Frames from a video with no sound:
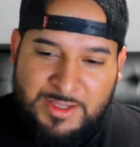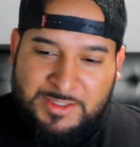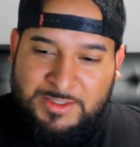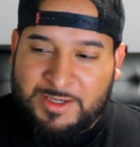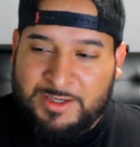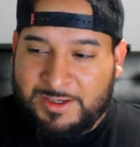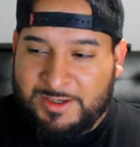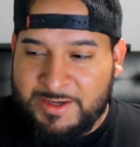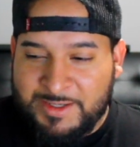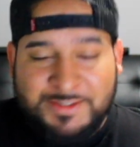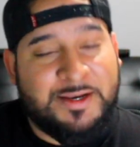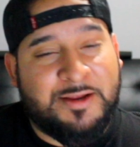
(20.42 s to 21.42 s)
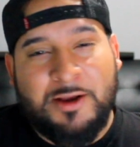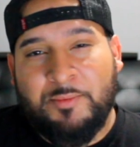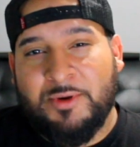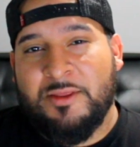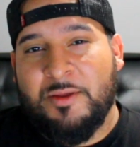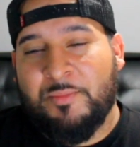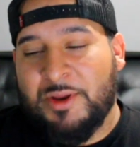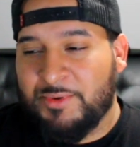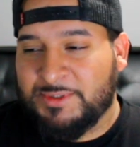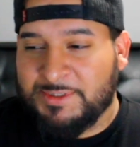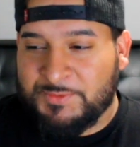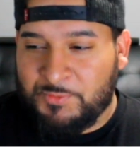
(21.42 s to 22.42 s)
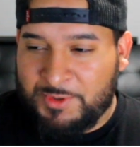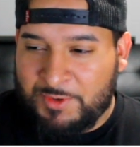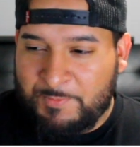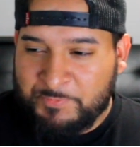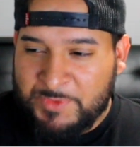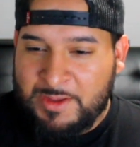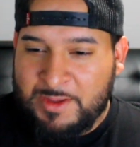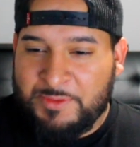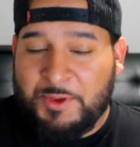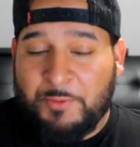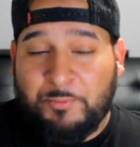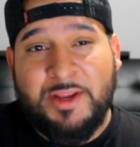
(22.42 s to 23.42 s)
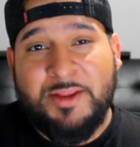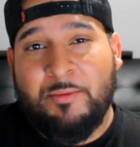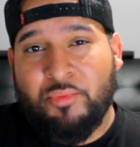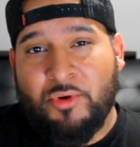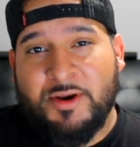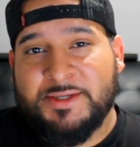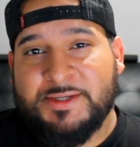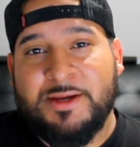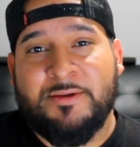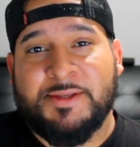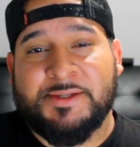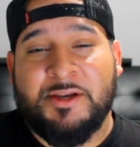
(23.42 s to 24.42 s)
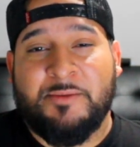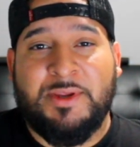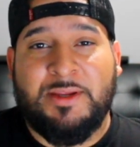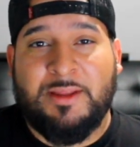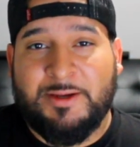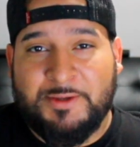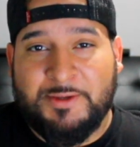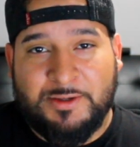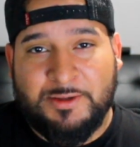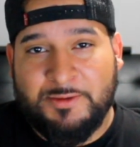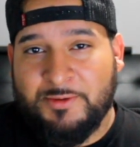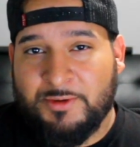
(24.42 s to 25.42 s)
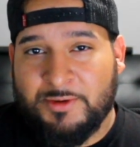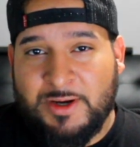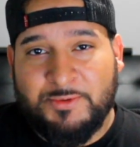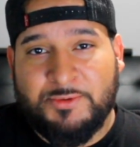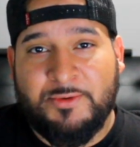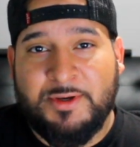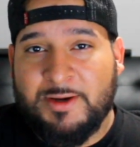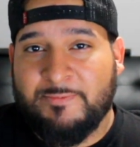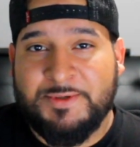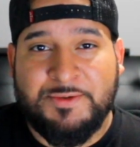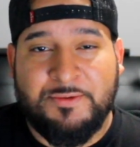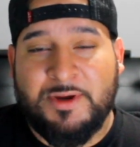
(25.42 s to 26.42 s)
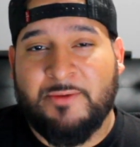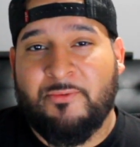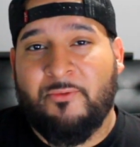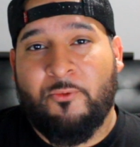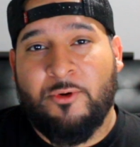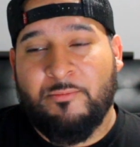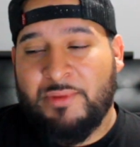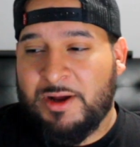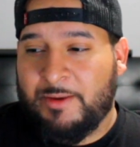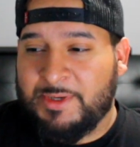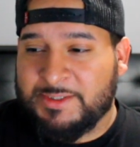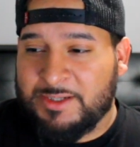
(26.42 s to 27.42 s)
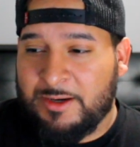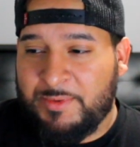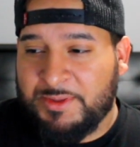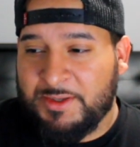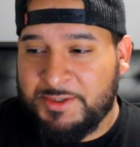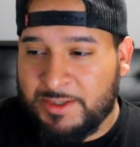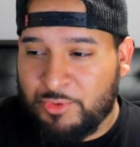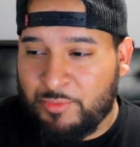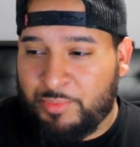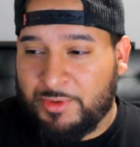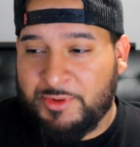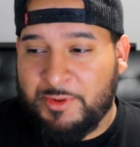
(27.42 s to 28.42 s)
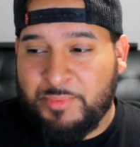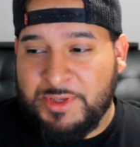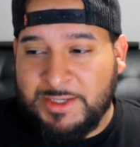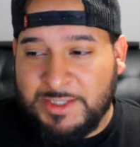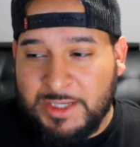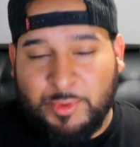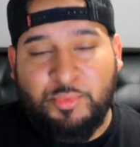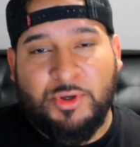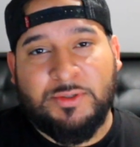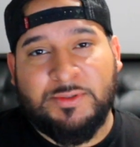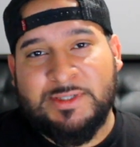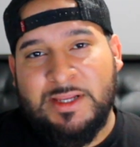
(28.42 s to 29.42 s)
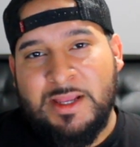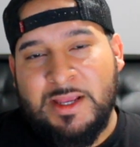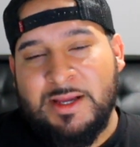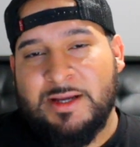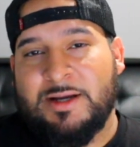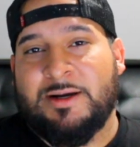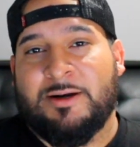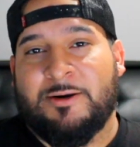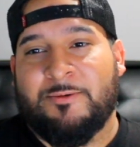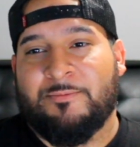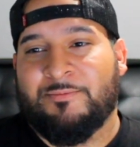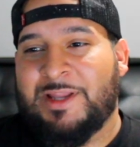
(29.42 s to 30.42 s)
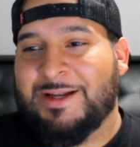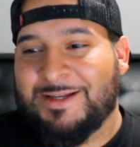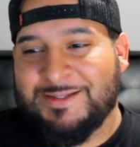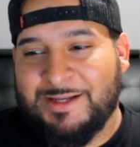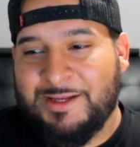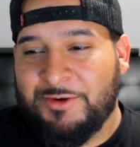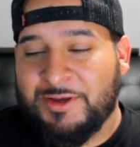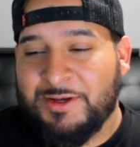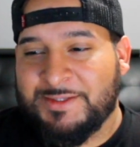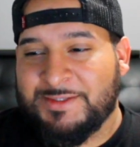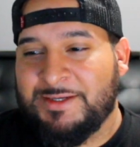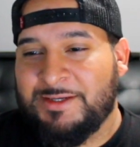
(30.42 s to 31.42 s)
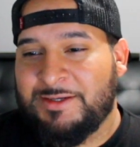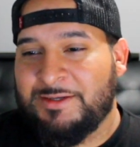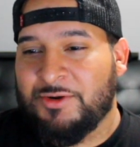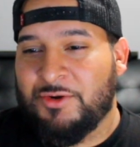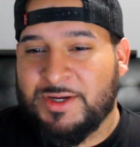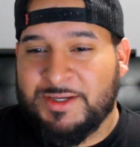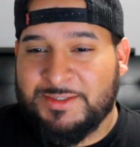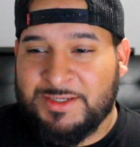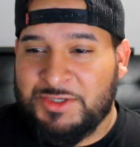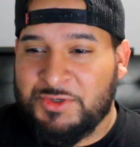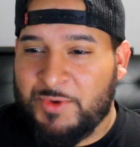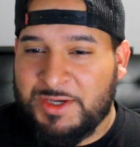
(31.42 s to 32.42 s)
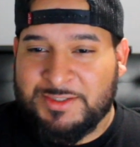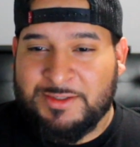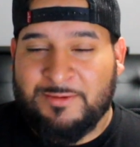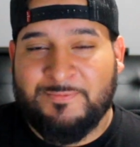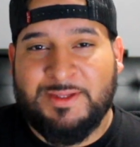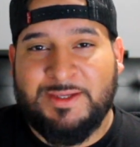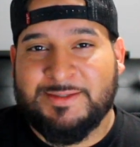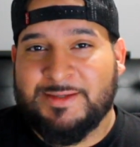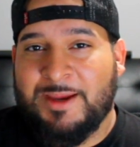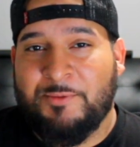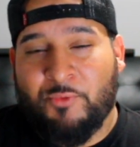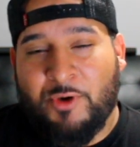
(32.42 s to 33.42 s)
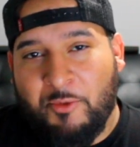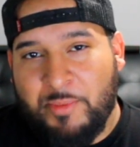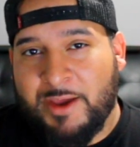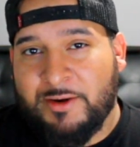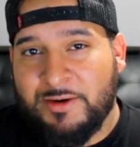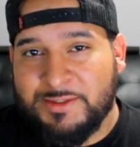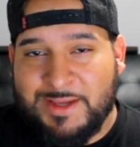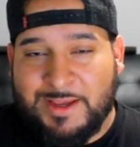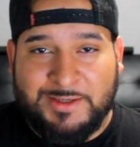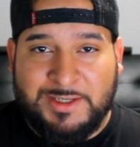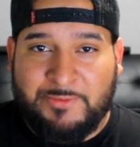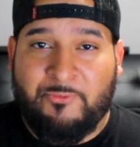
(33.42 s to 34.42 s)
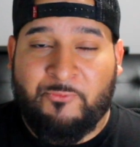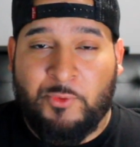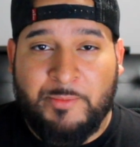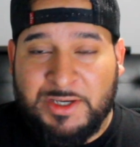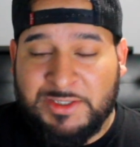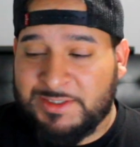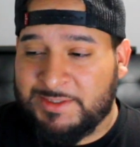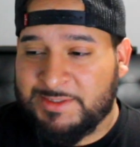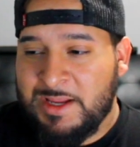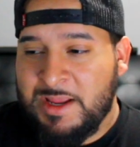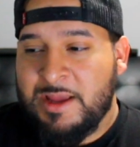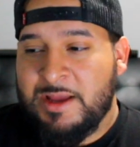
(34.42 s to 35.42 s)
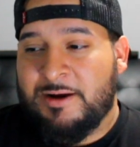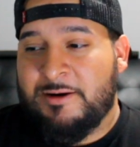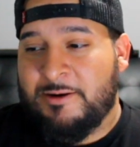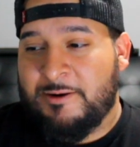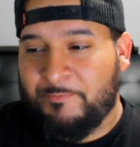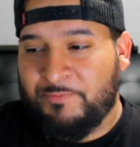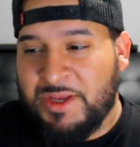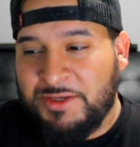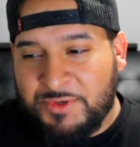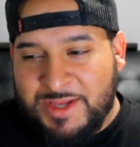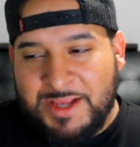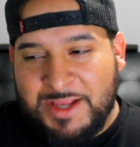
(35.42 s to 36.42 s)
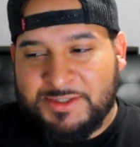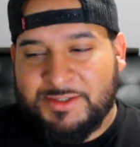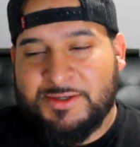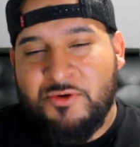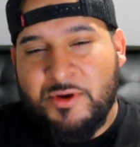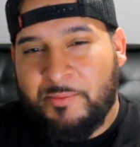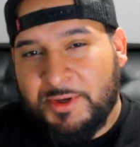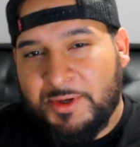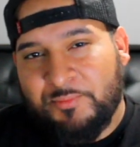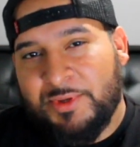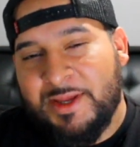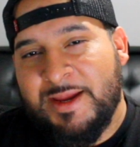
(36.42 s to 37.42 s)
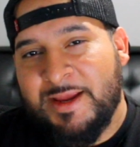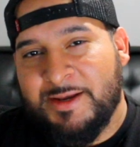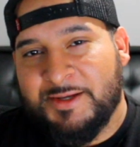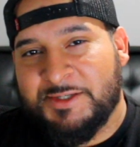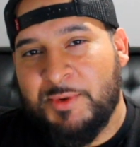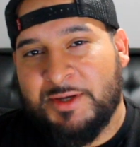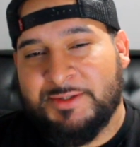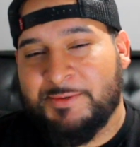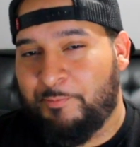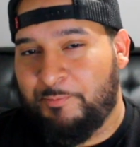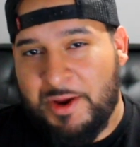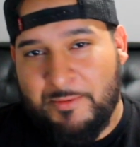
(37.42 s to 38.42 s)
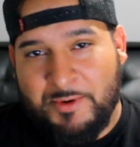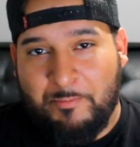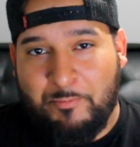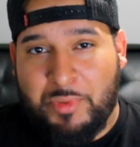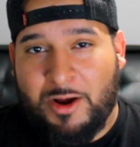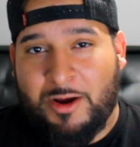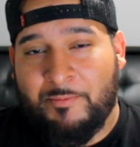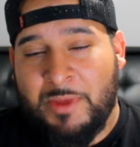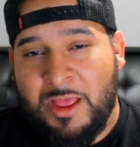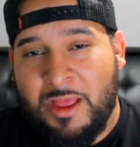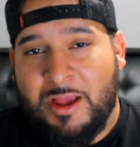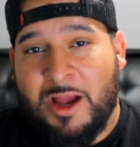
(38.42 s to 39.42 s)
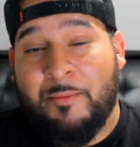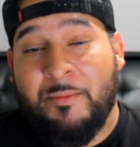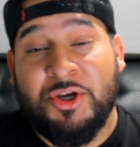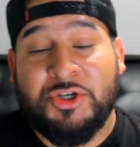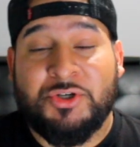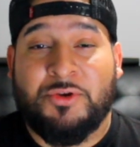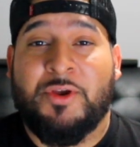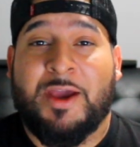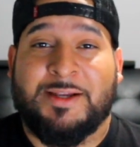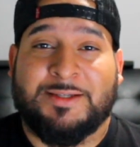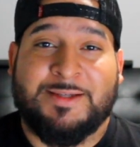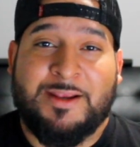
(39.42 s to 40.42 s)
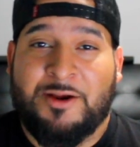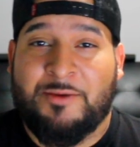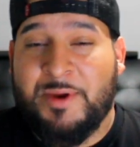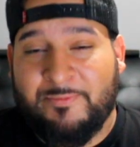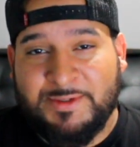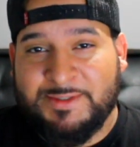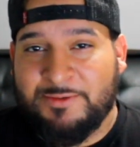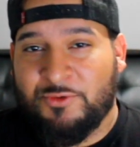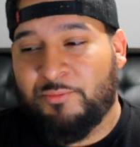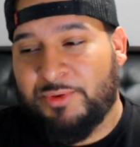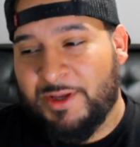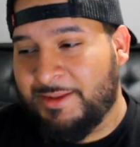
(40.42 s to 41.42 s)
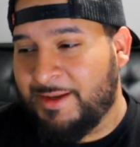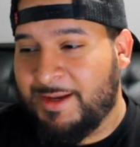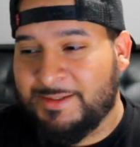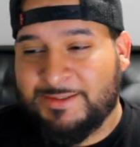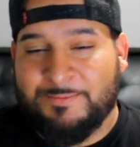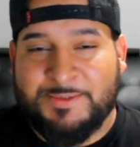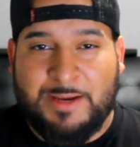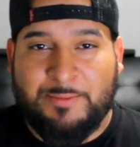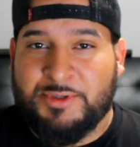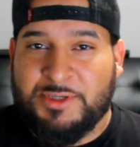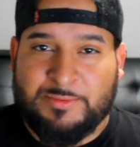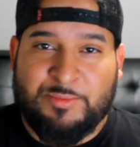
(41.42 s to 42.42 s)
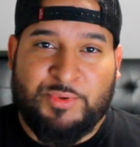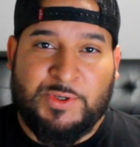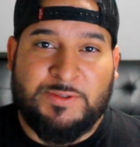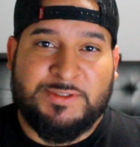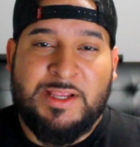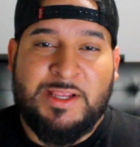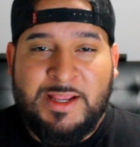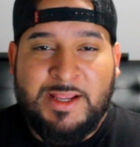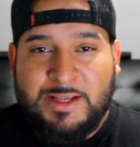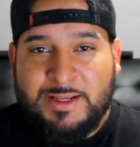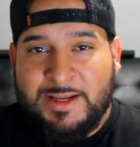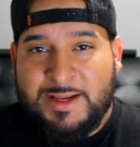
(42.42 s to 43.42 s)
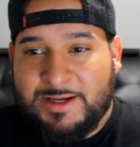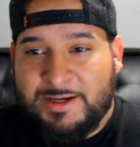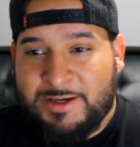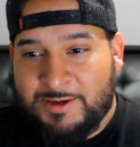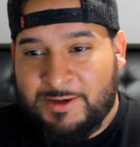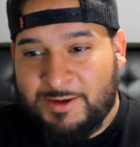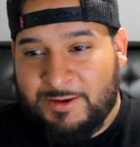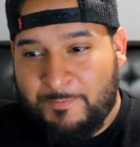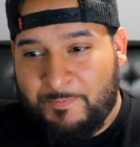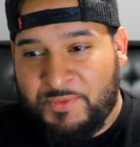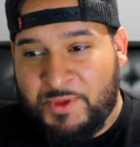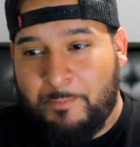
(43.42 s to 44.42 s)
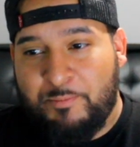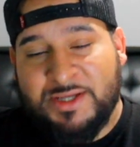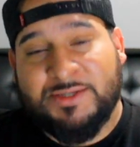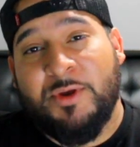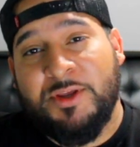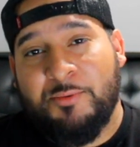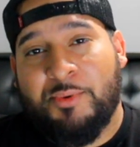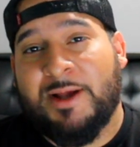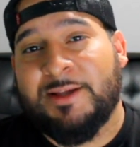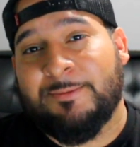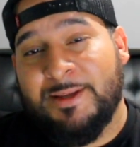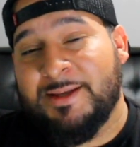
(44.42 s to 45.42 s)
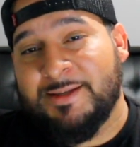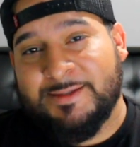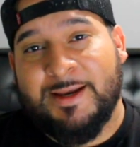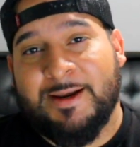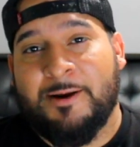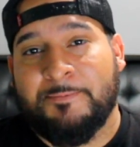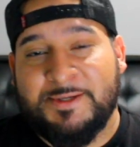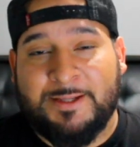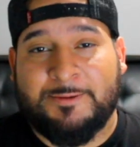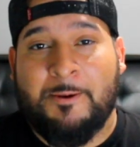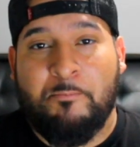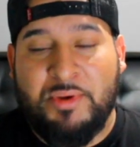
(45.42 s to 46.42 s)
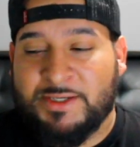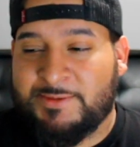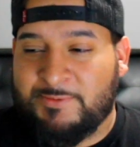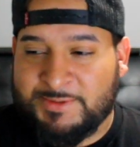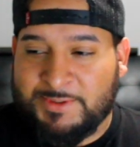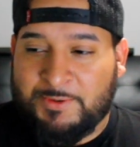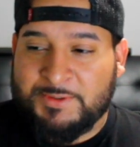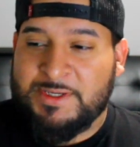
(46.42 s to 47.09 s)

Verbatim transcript: And it's in a couple of other playbooks as well. The play that brought us here, that's going to be like the cover three, cover two, cover four bomb, is going to be the PA double post. Like I said, you're going to see, you know, a continuation of these same route patterns out of different formations. And you can't just go and pick a play and expect to be able to bomb. I'm going to show you how to set up every single play that has some type of double post, the best way you possibly can set it up to get the best results.